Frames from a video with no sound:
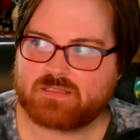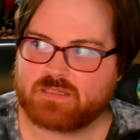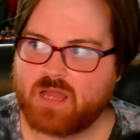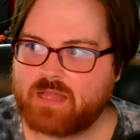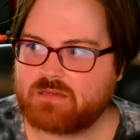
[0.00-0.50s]

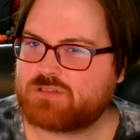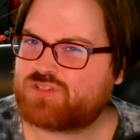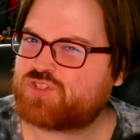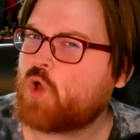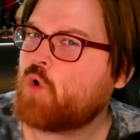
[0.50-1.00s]
not
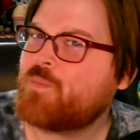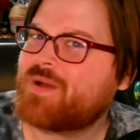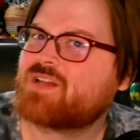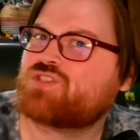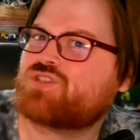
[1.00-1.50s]
so
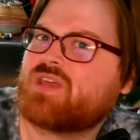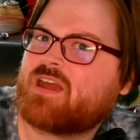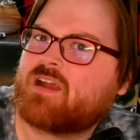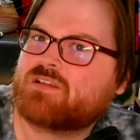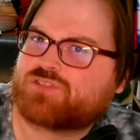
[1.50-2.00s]
much
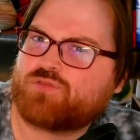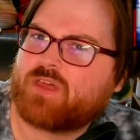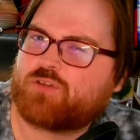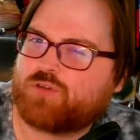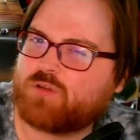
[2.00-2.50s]
there, so they
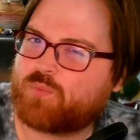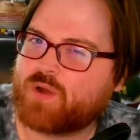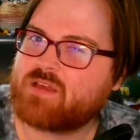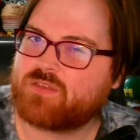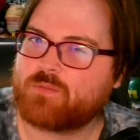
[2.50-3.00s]
could
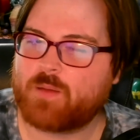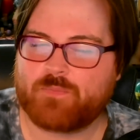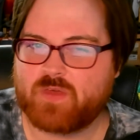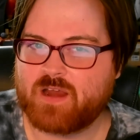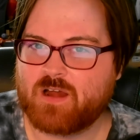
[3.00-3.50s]
break them up
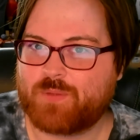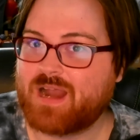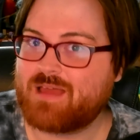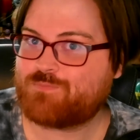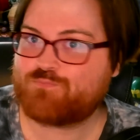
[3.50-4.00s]
there, but
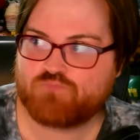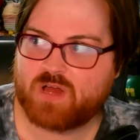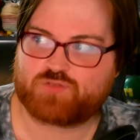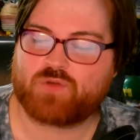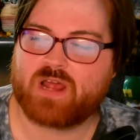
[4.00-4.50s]
I'd
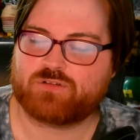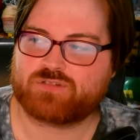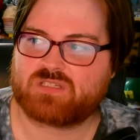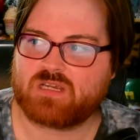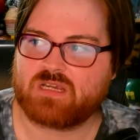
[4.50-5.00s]
much rather
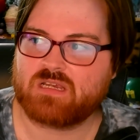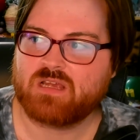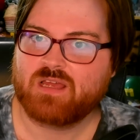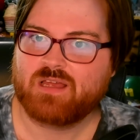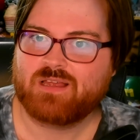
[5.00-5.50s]
see
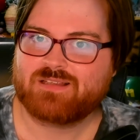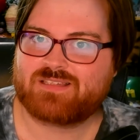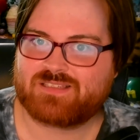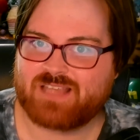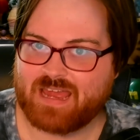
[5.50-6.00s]

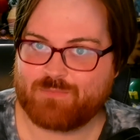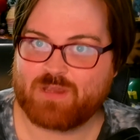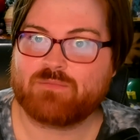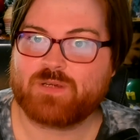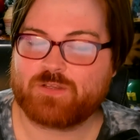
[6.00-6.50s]

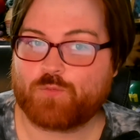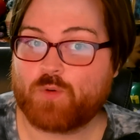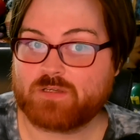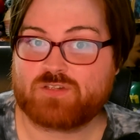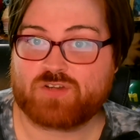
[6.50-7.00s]
Sami be the
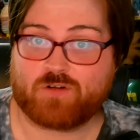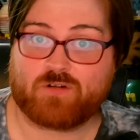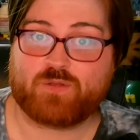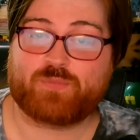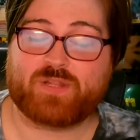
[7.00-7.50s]
one to turn
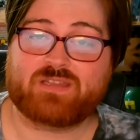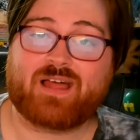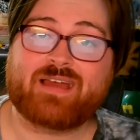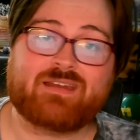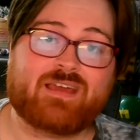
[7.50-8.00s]
on the
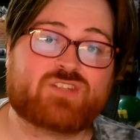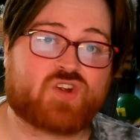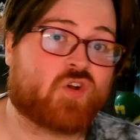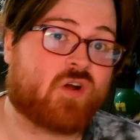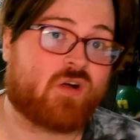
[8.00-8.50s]
bloodline and
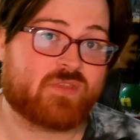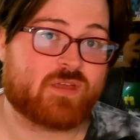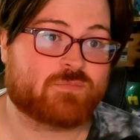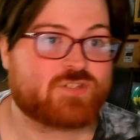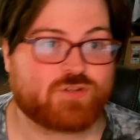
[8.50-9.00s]
turn on
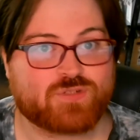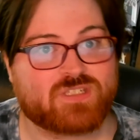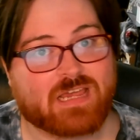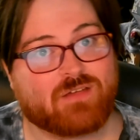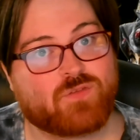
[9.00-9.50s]
them to
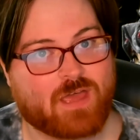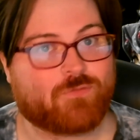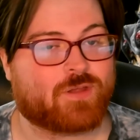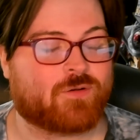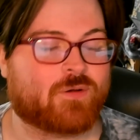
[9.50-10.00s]
save
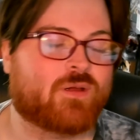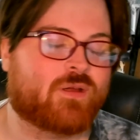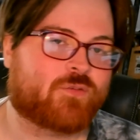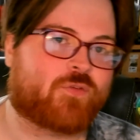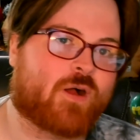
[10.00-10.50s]
Kevin
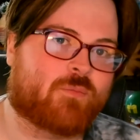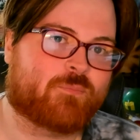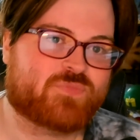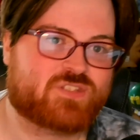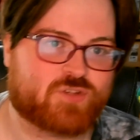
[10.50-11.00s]

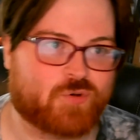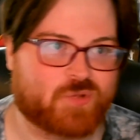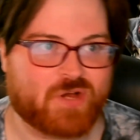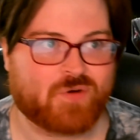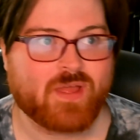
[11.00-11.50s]
from
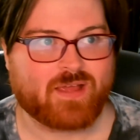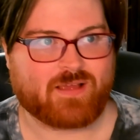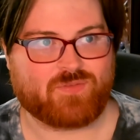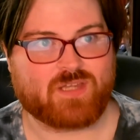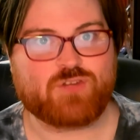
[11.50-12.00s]
Solo.
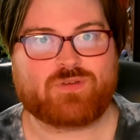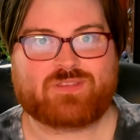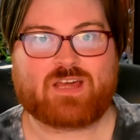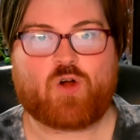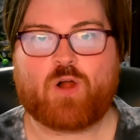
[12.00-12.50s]
And then you get
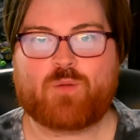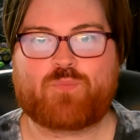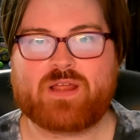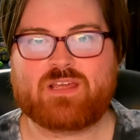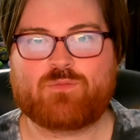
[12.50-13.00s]
that
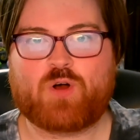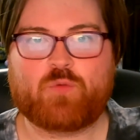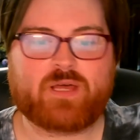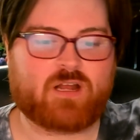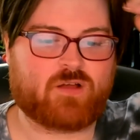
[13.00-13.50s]
heartbreaking
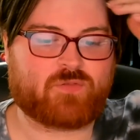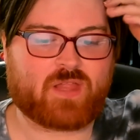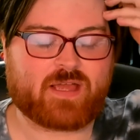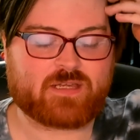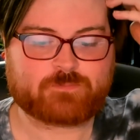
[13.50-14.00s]
moment of
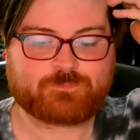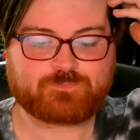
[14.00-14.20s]
like,